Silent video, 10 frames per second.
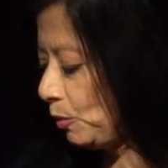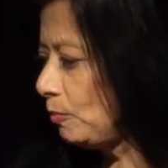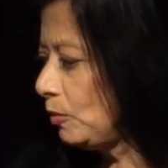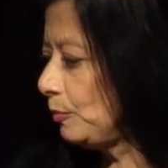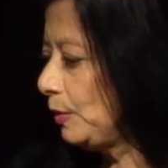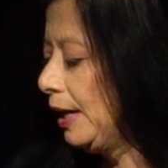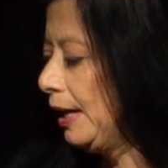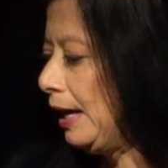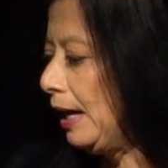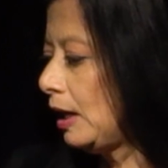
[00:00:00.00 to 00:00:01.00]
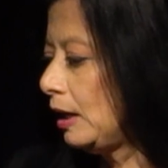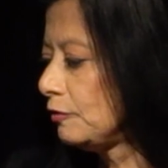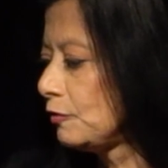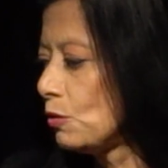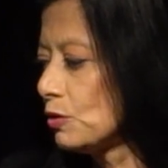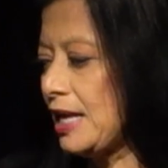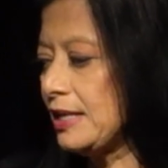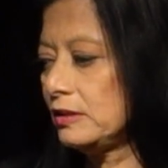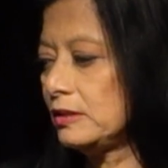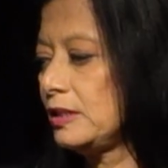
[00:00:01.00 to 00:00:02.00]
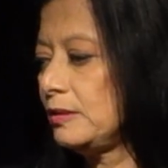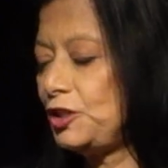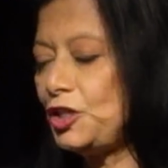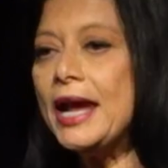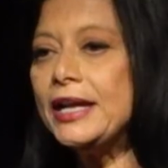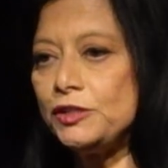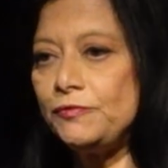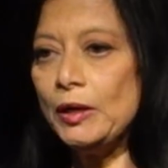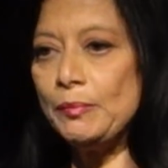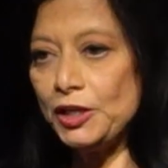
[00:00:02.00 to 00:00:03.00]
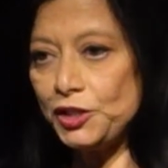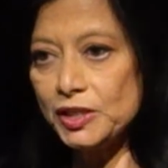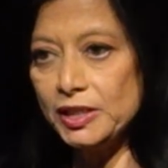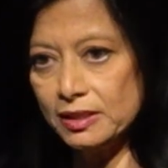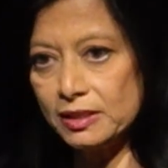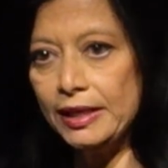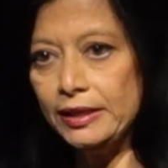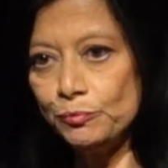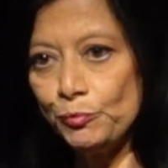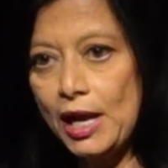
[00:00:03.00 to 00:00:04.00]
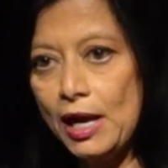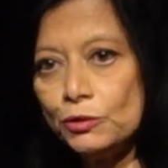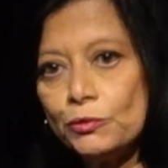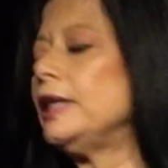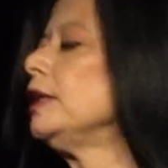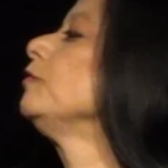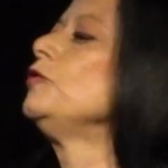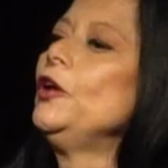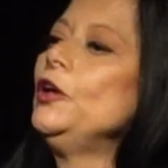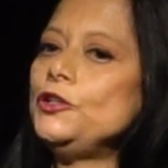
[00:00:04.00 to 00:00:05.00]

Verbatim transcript: The problem, uh, of course, hasn't changed very much since then, and we are looking